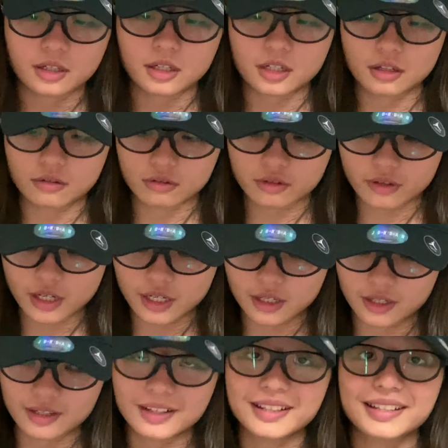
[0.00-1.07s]
and it goes right
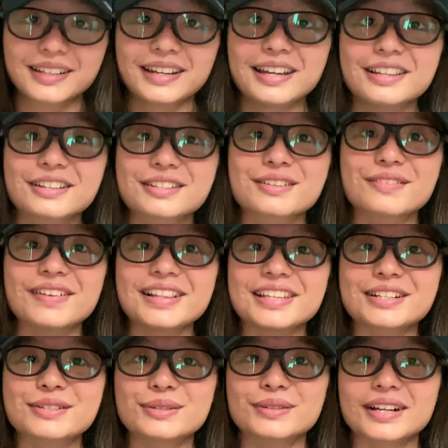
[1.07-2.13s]
in. It looks
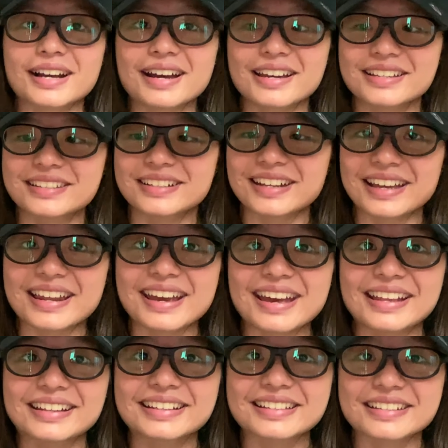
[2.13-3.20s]
really cool guys, look at
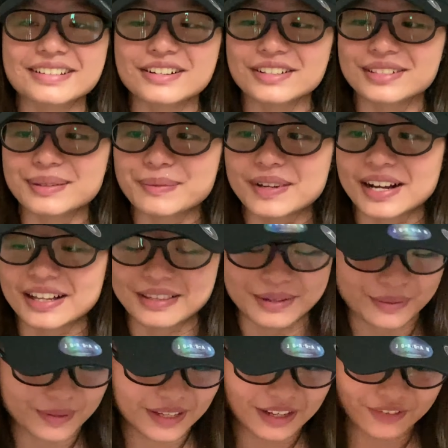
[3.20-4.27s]
it! It's an awesome
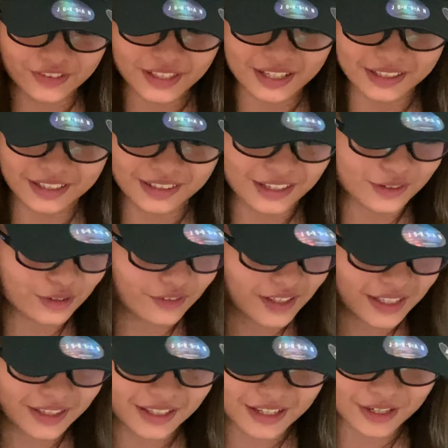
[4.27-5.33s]
colorway. I feel like Nintendo
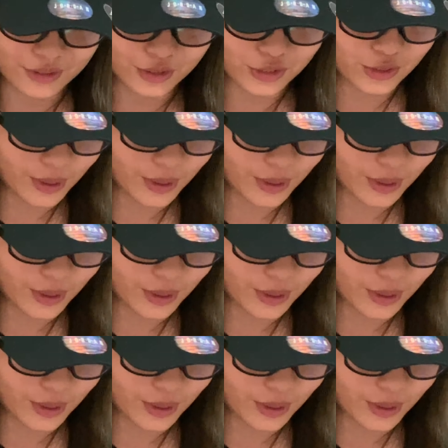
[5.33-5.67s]
really did a good